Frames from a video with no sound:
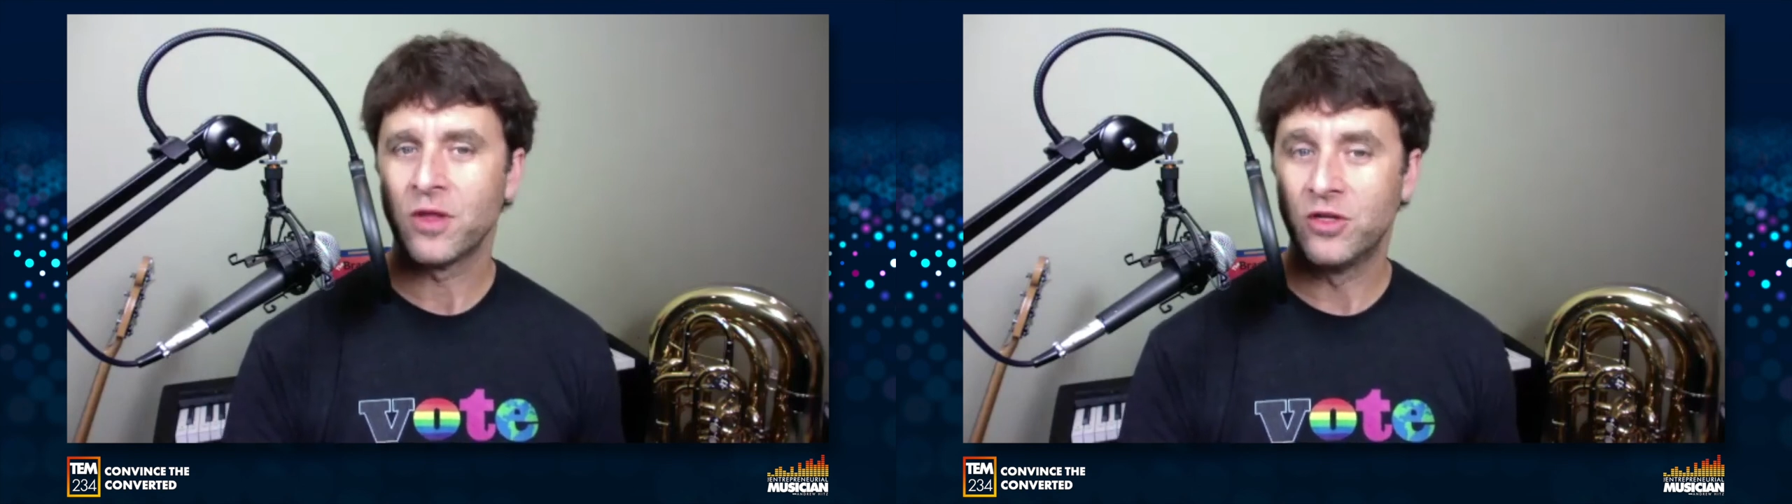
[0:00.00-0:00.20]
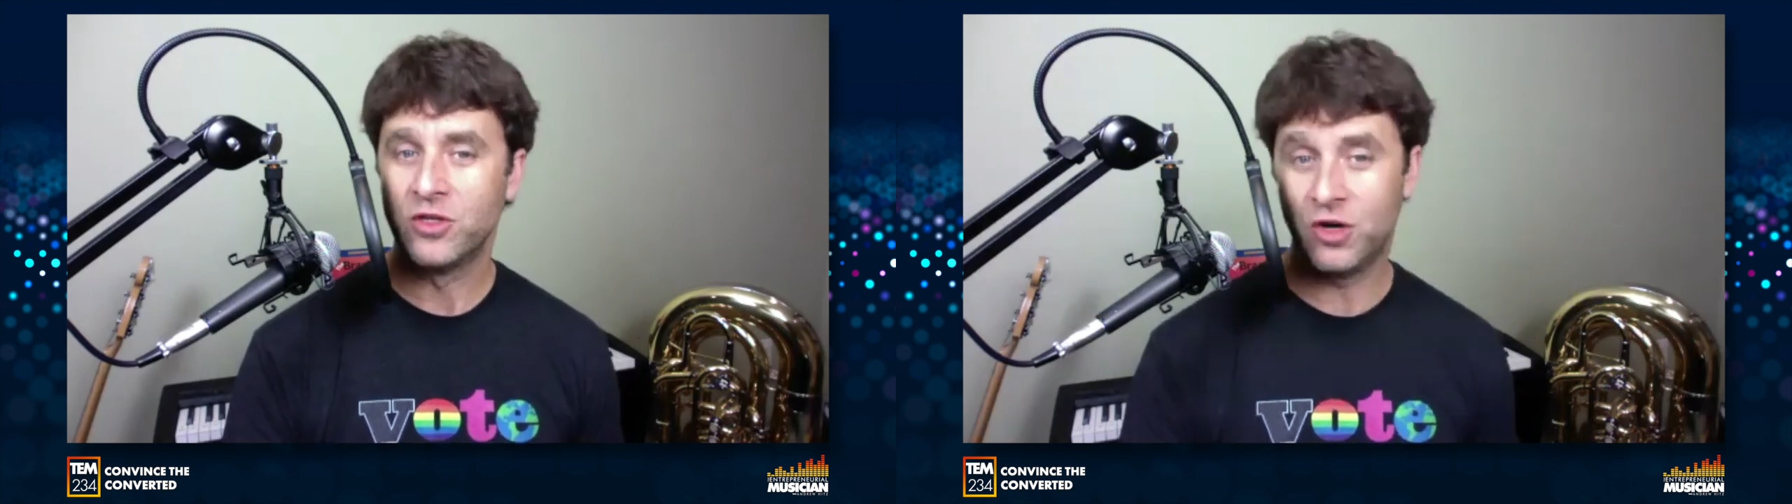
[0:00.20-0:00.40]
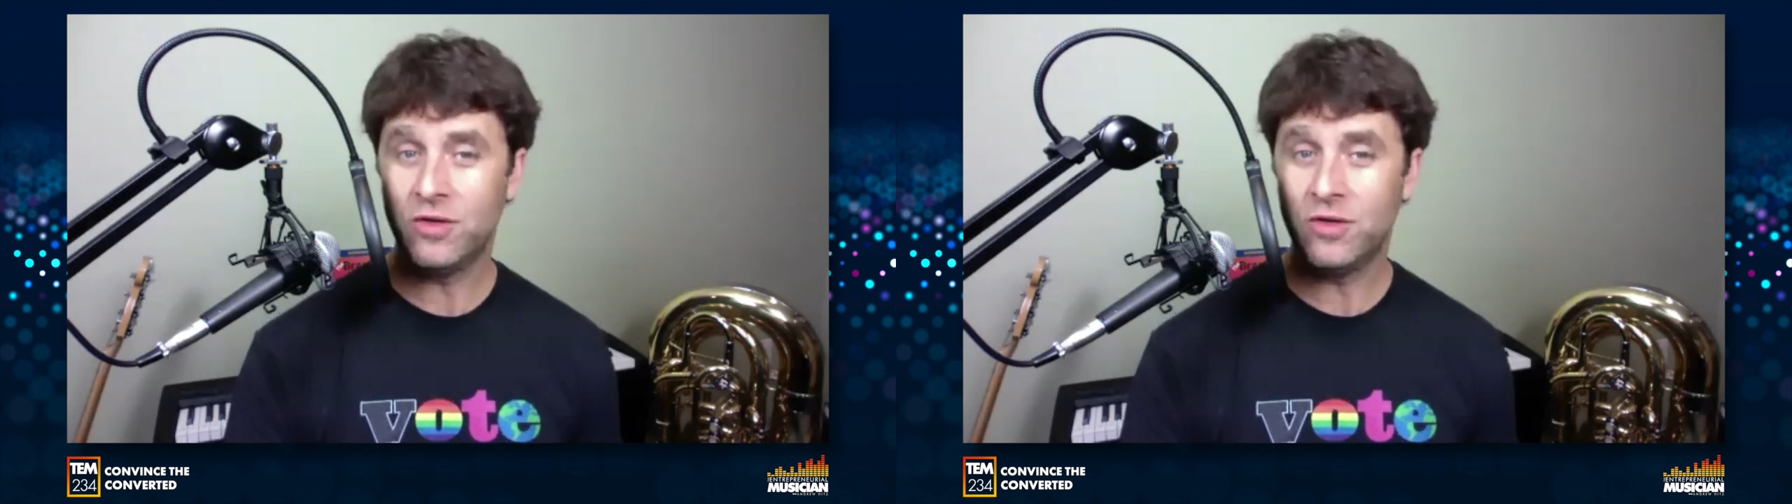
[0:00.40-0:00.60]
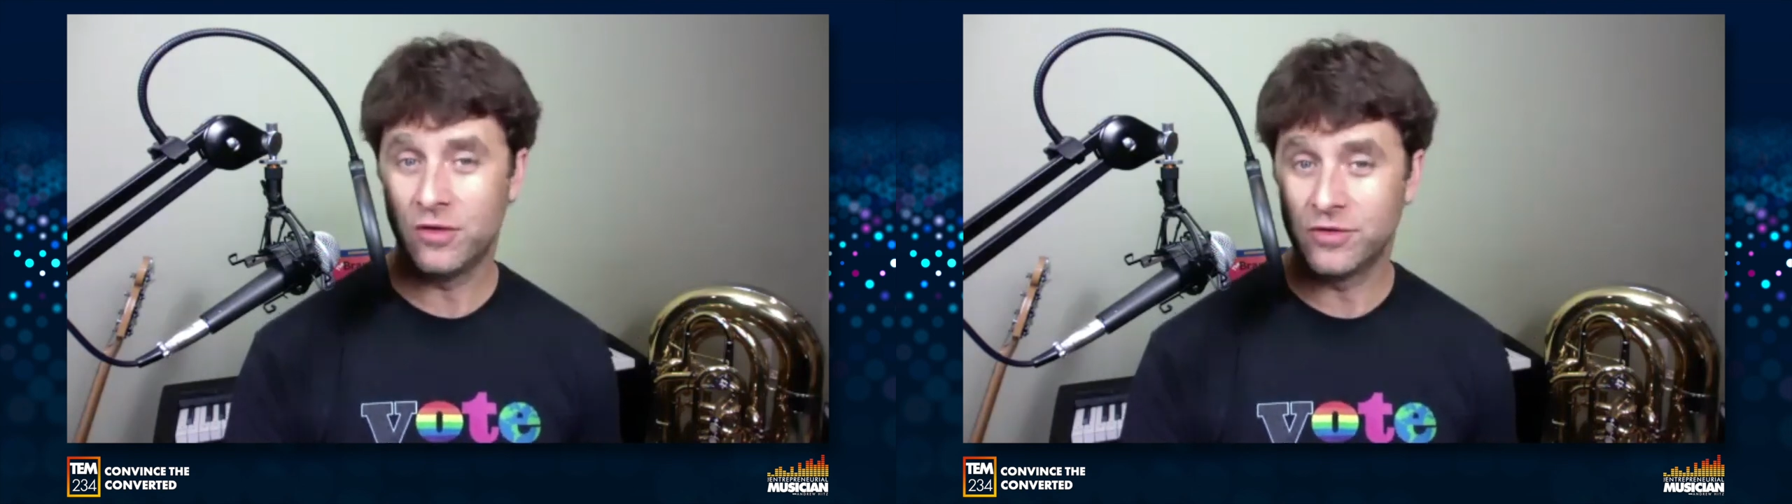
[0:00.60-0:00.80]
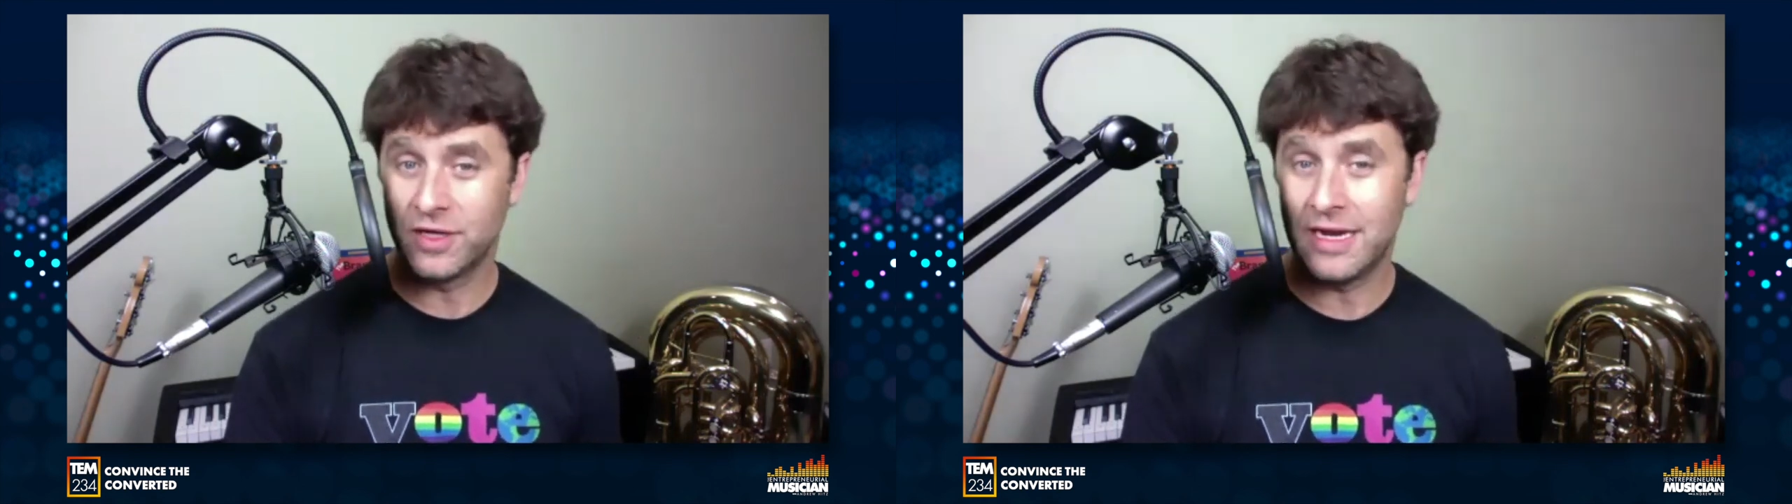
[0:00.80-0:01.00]
Don't
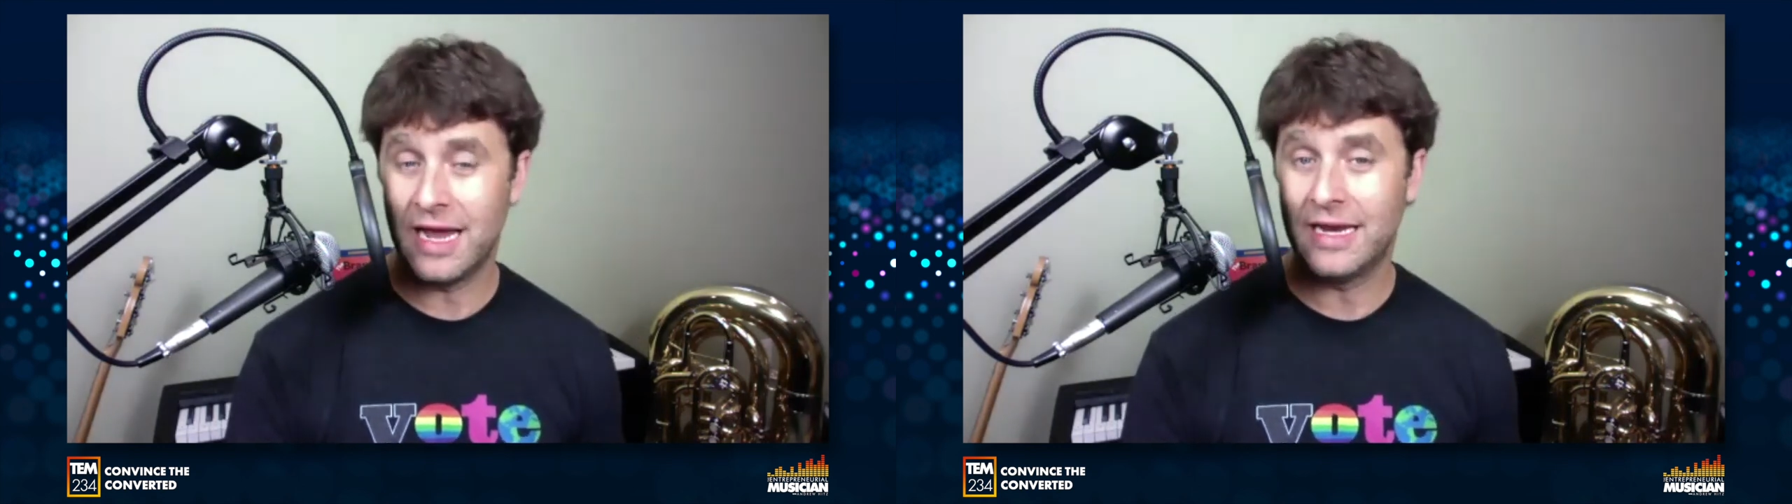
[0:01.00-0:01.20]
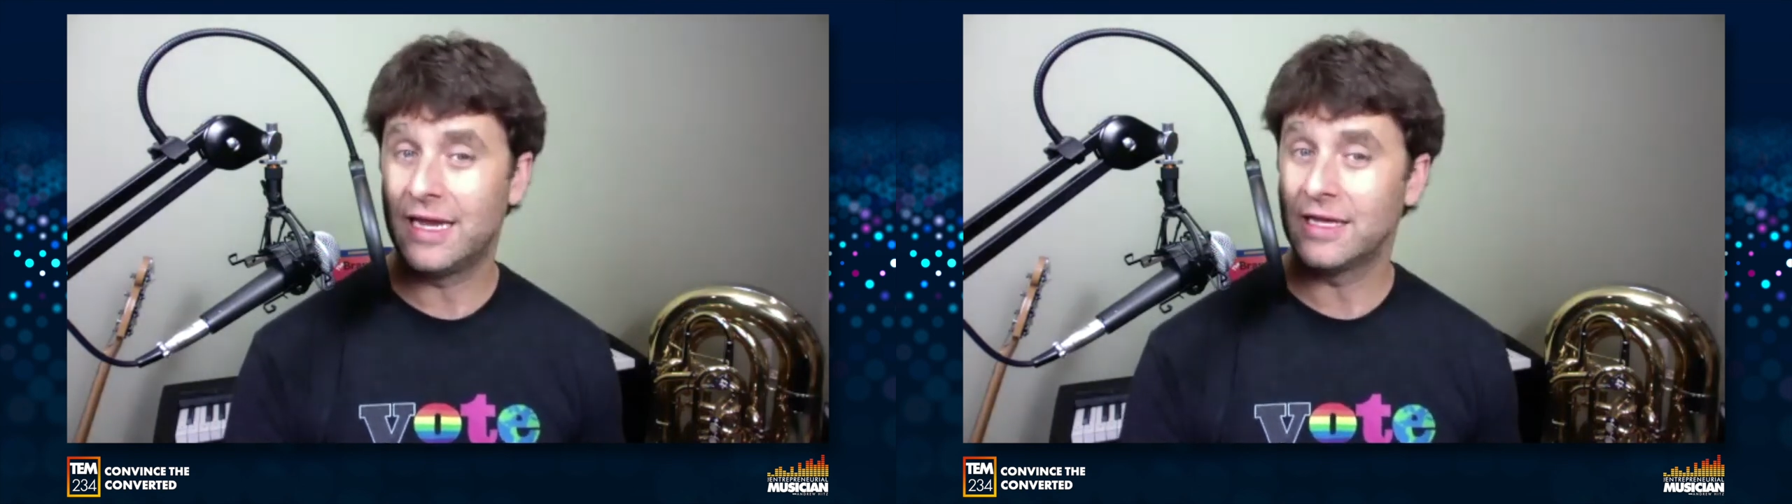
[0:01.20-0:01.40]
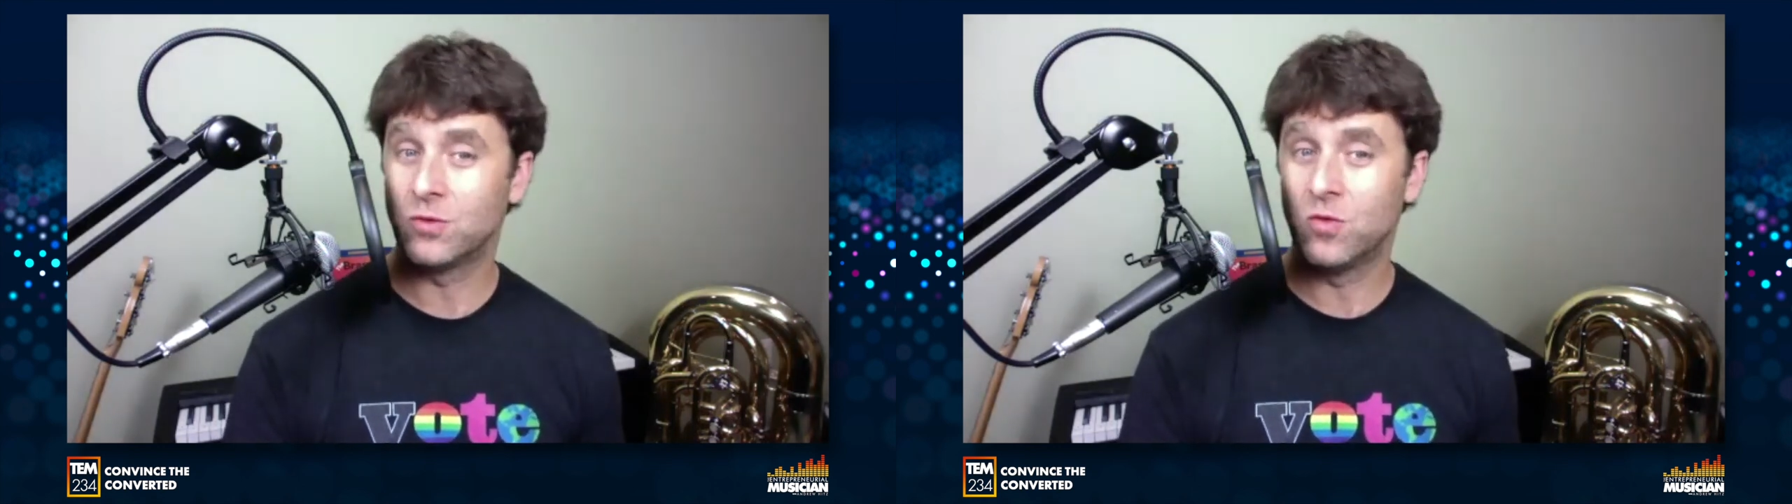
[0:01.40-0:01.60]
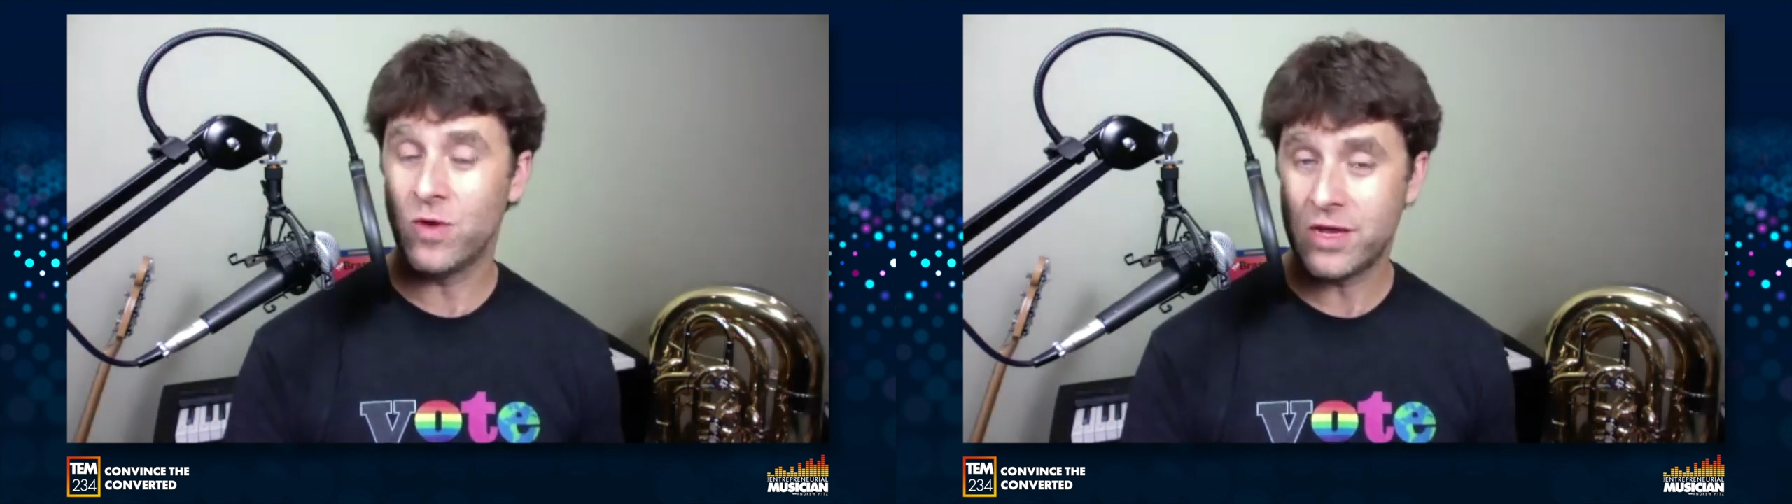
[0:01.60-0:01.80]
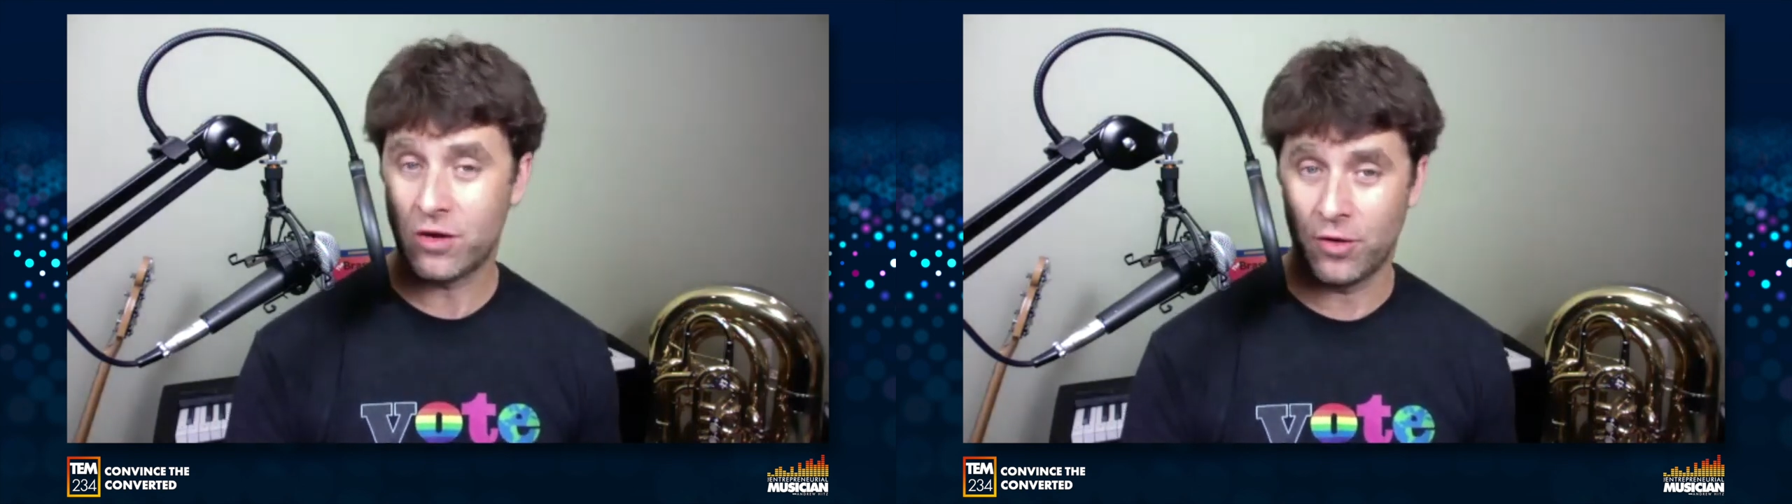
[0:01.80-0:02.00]
use it and it gets
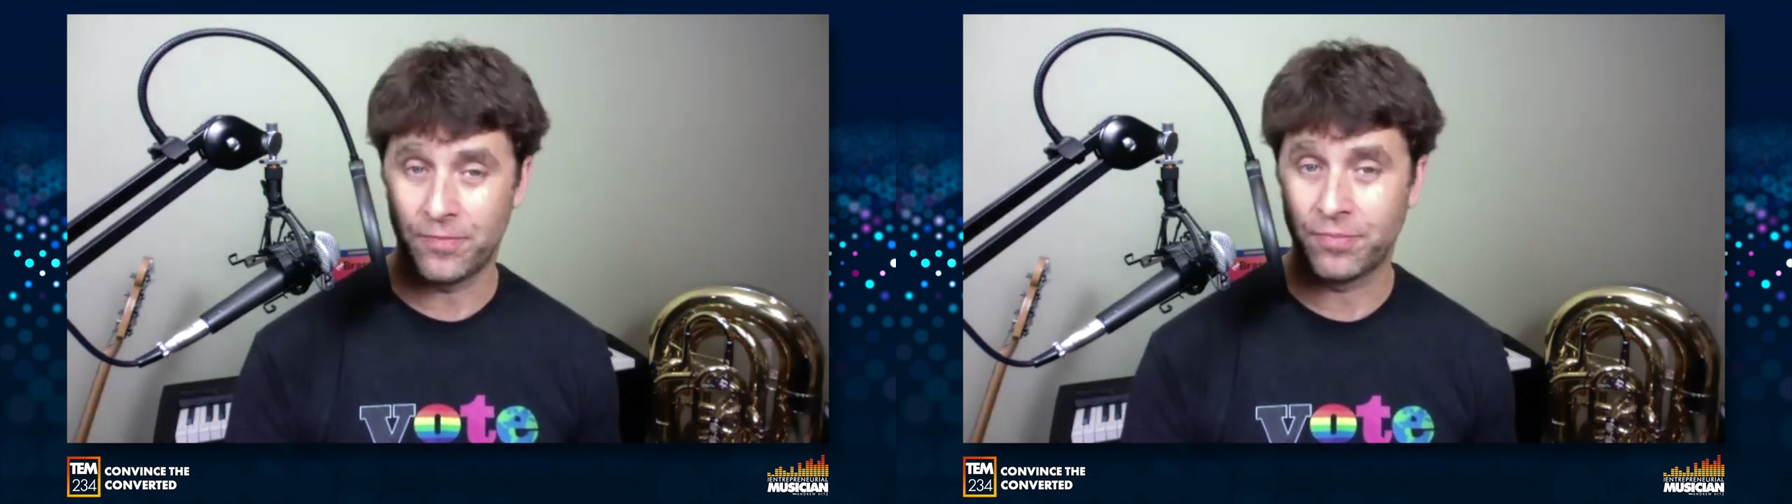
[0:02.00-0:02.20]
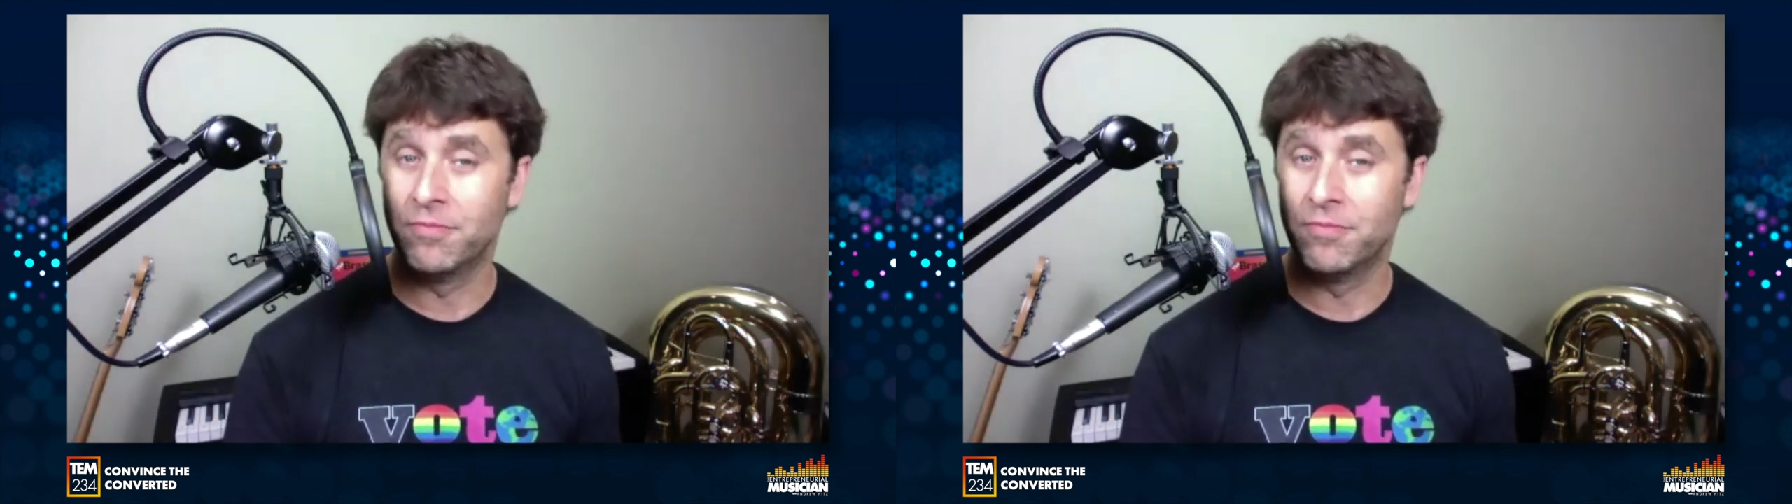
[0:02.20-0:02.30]
weaker.